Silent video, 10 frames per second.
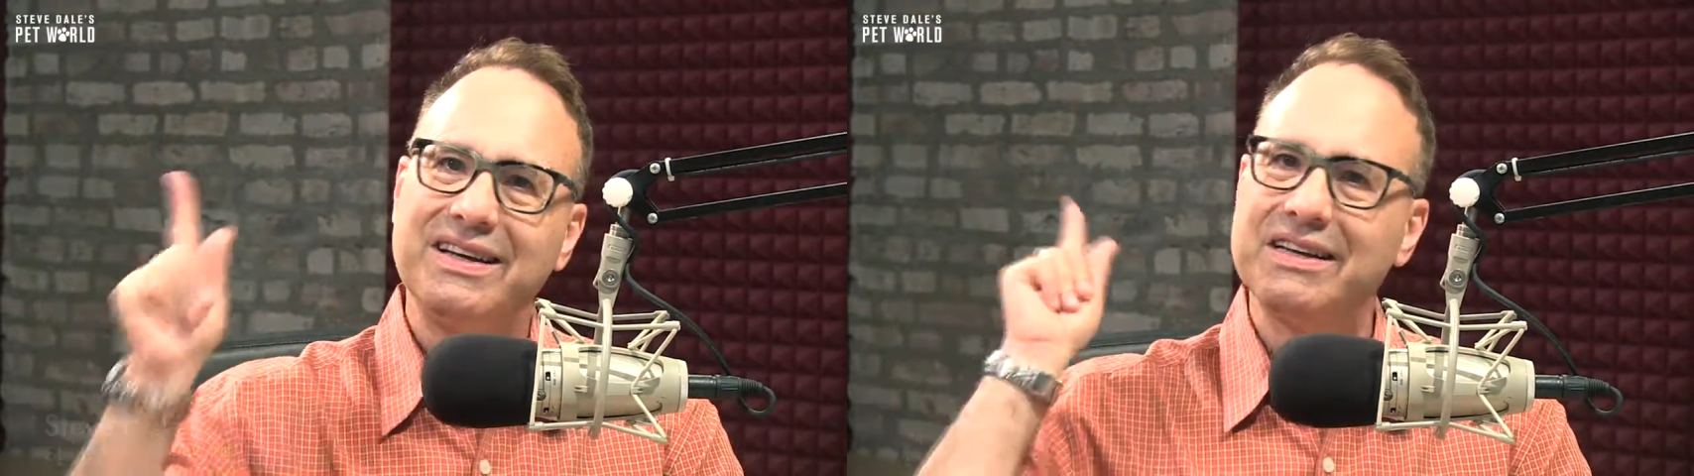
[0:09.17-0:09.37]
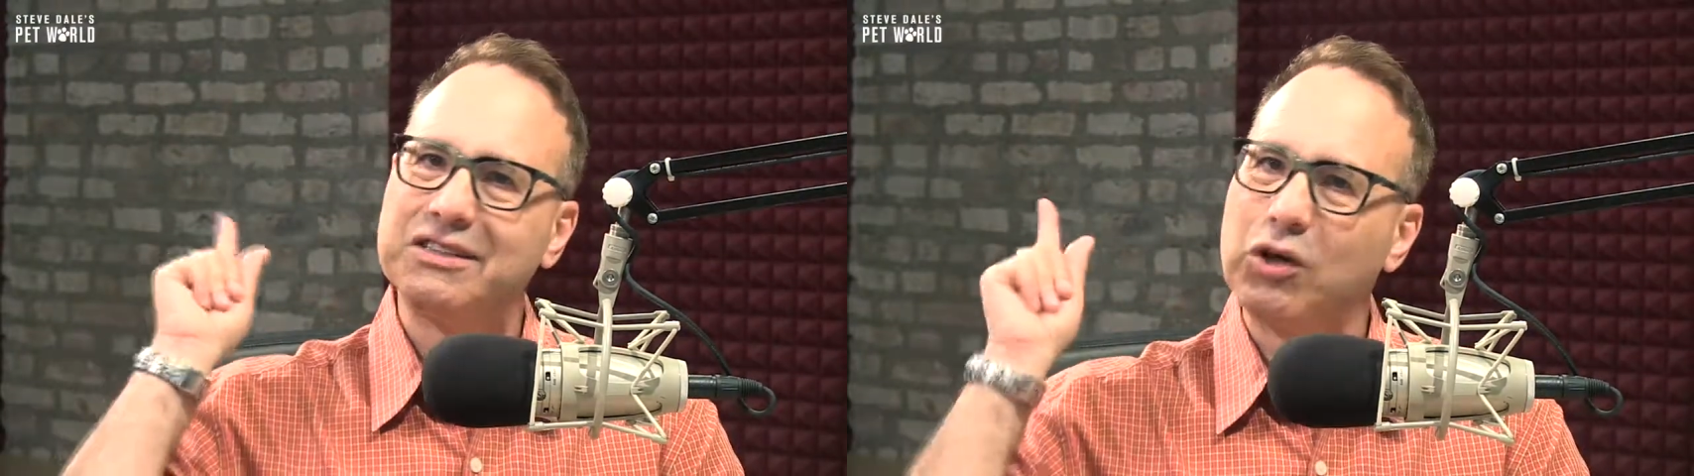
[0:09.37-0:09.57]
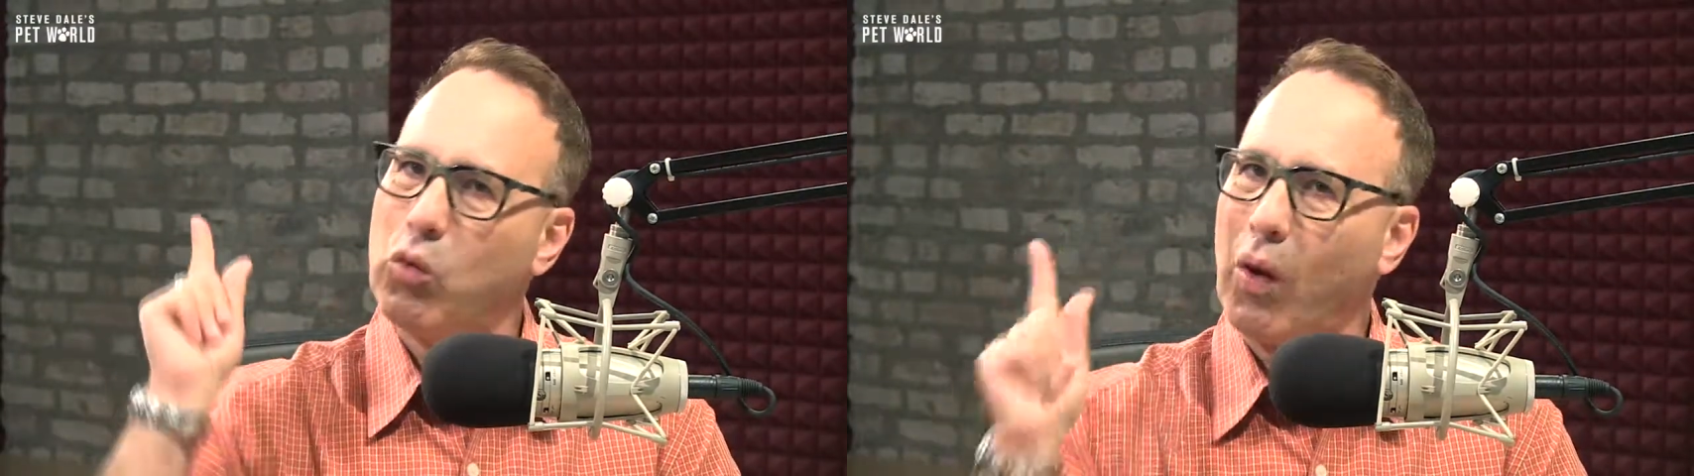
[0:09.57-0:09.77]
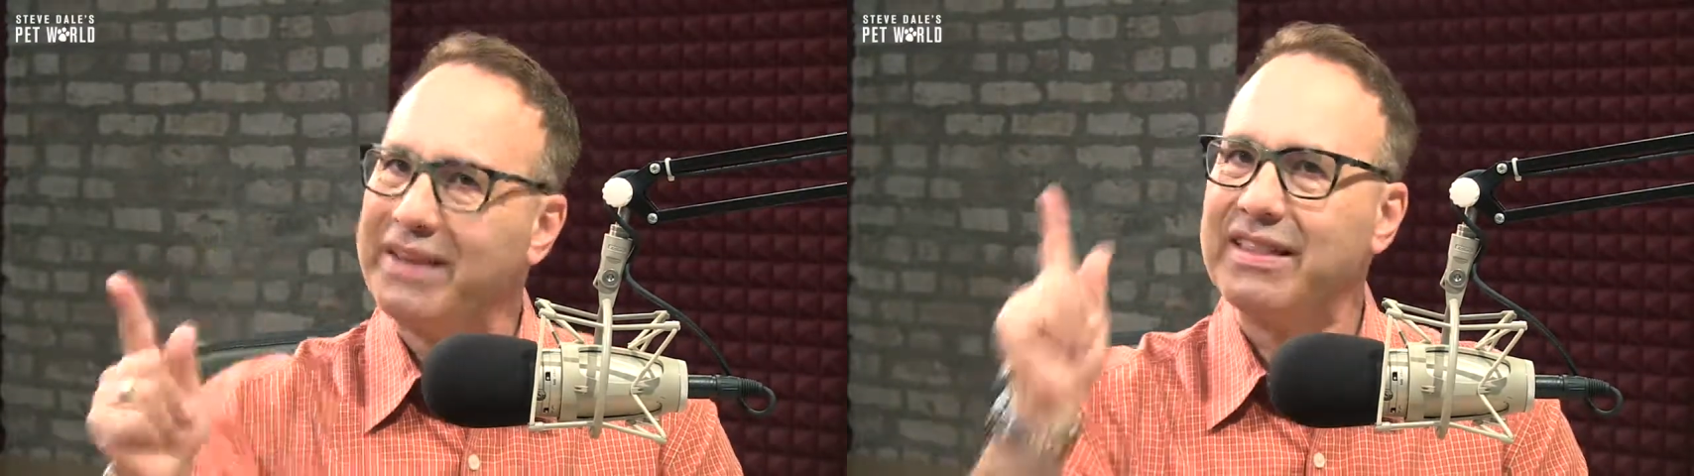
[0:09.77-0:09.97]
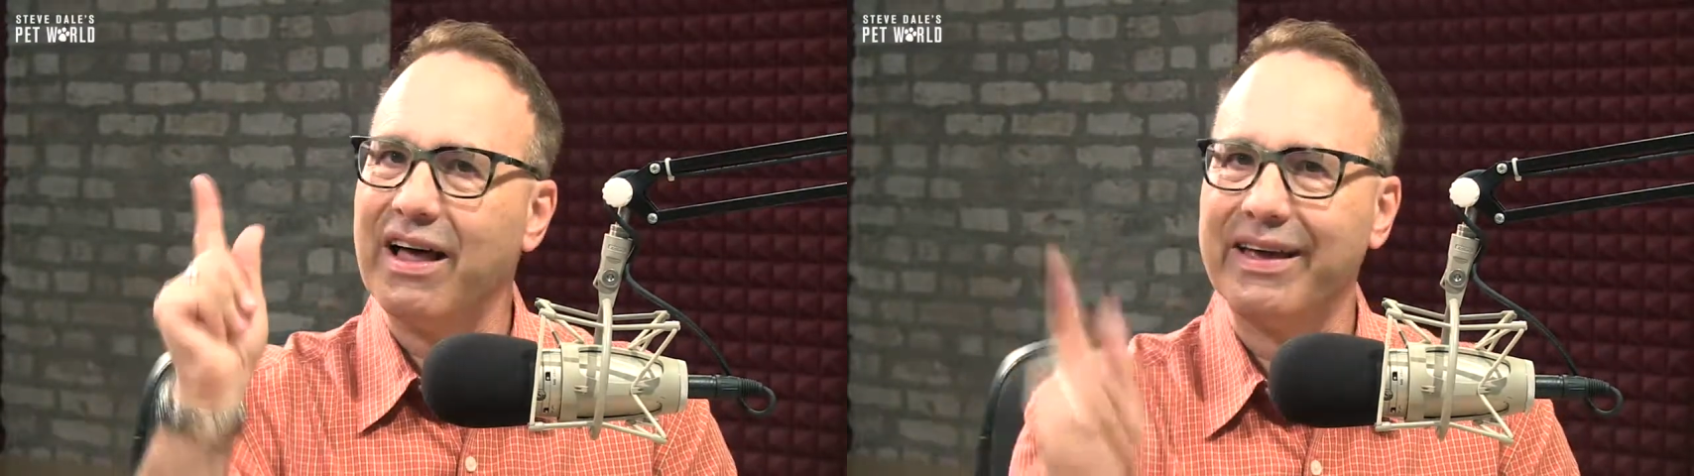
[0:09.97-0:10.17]
is
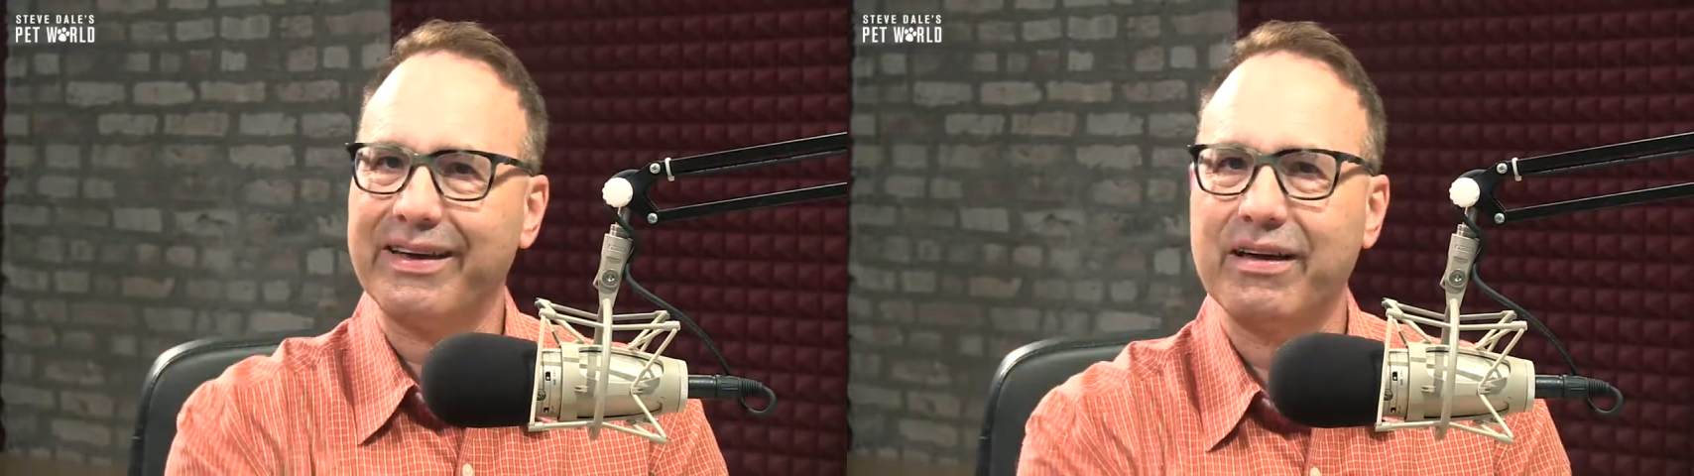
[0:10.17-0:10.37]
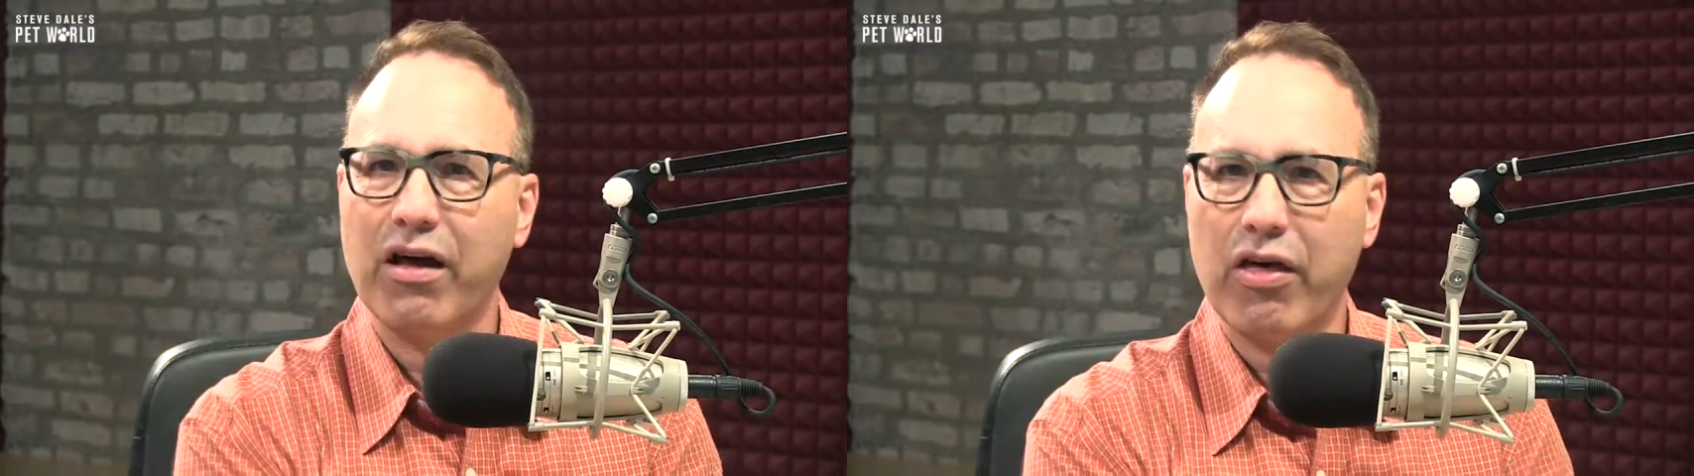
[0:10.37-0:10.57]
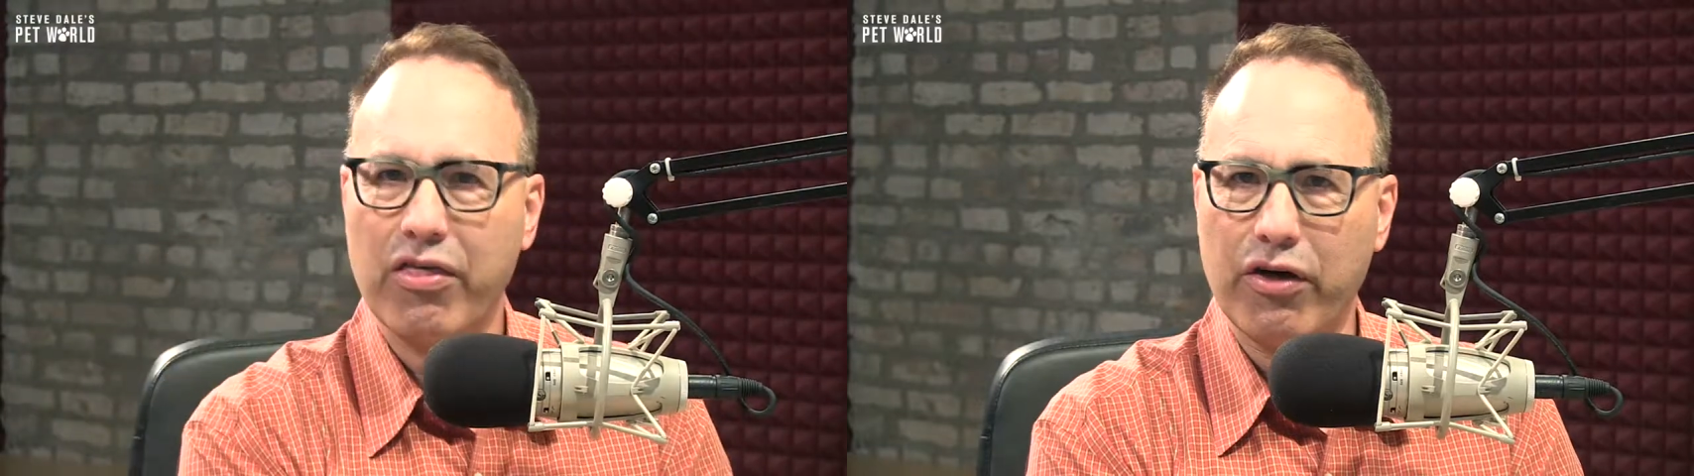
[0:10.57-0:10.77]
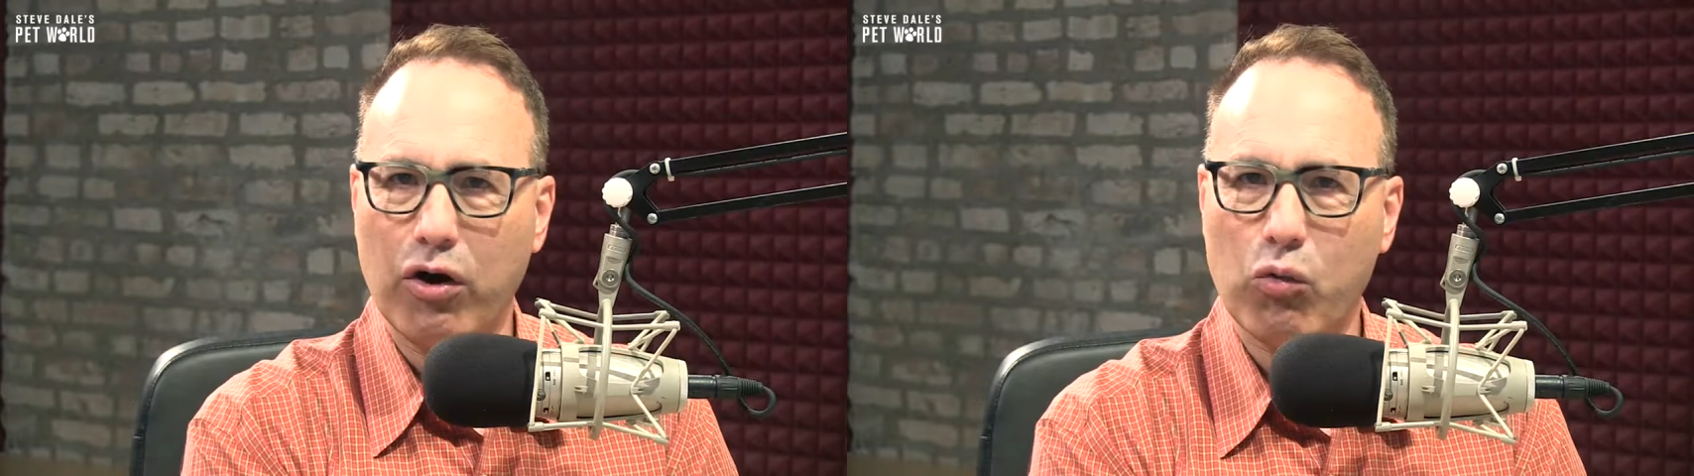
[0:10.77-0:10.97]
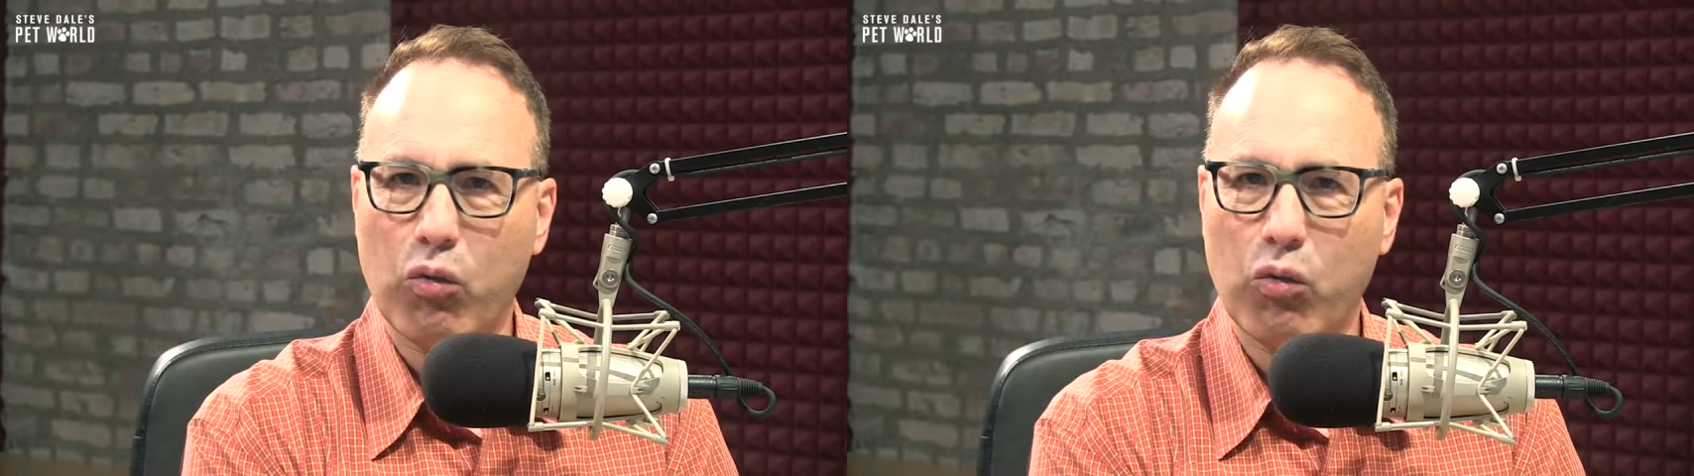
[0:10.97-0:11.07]
quite like the